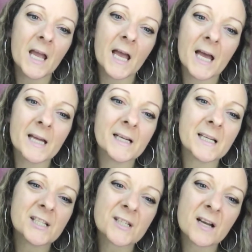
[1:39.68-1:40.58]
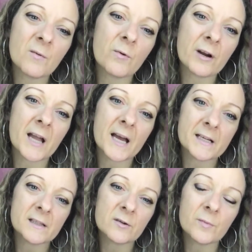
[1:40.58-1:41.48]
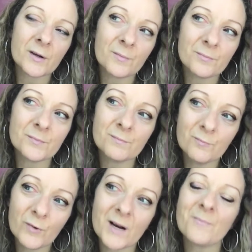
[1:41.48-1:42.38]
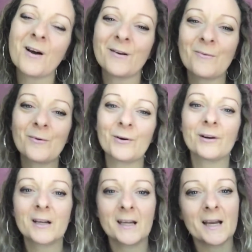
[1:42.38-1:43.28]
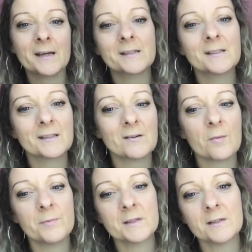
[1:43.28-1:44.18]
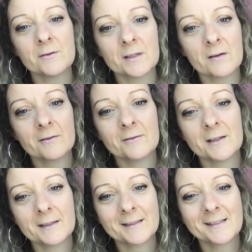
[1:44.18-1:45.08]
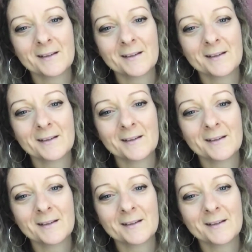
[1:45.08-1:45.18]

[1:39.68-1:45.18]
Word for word: and I just kind of work at it a little bit when I'm not at work and not busy doing other things.